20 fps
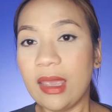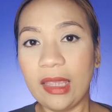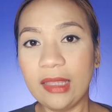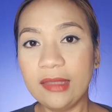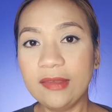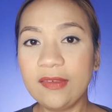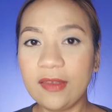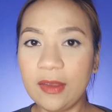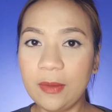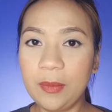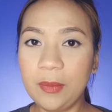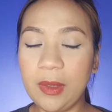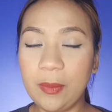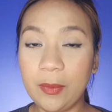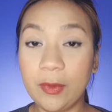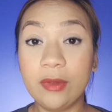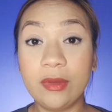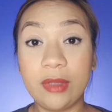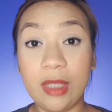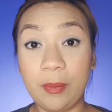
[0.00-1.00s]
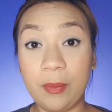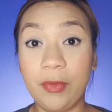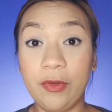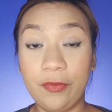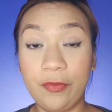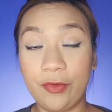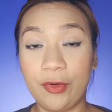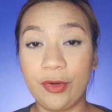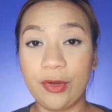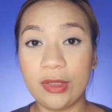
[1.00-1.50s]
And some people, they
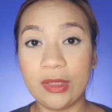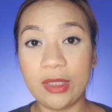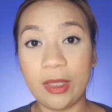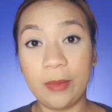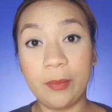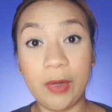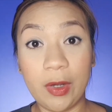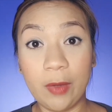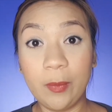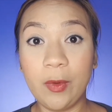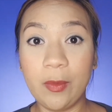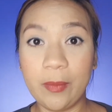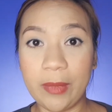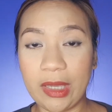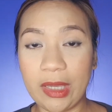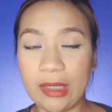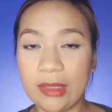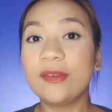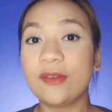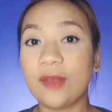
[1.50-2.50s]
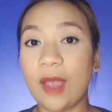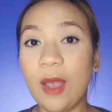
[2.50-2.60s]
prefer the brow pomade.